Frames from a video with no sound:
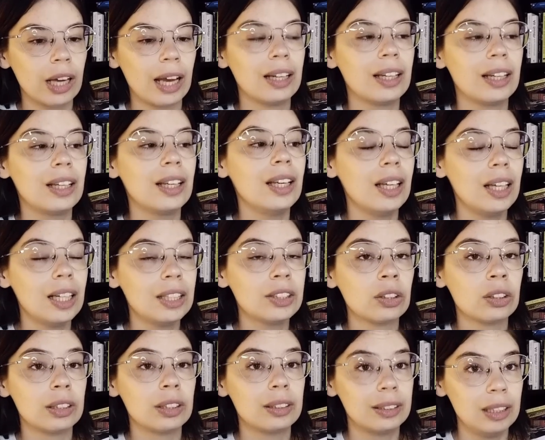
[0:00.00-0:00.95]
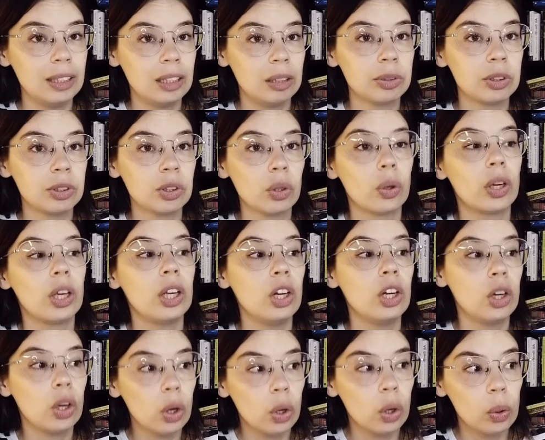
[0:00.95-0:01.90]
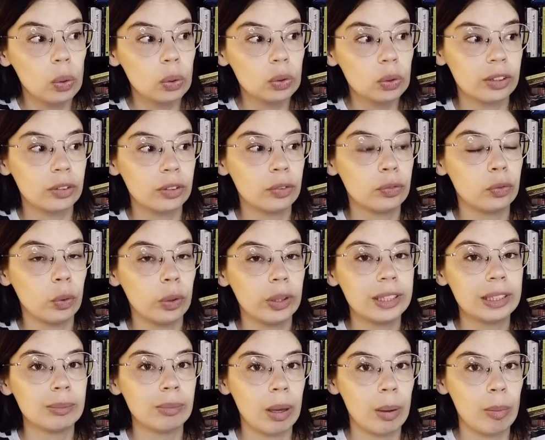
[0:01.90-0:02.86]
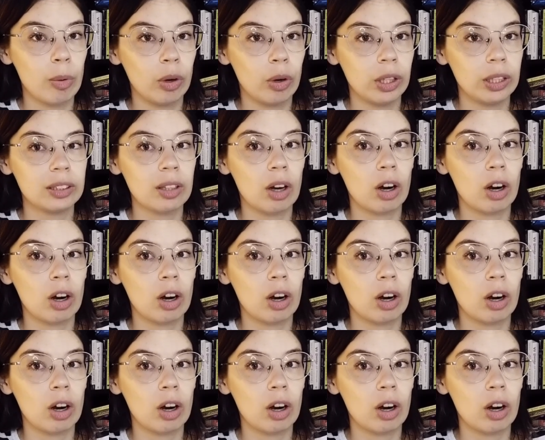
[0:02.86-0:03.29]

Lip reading: and he is on the team, so he knows that Voight's memories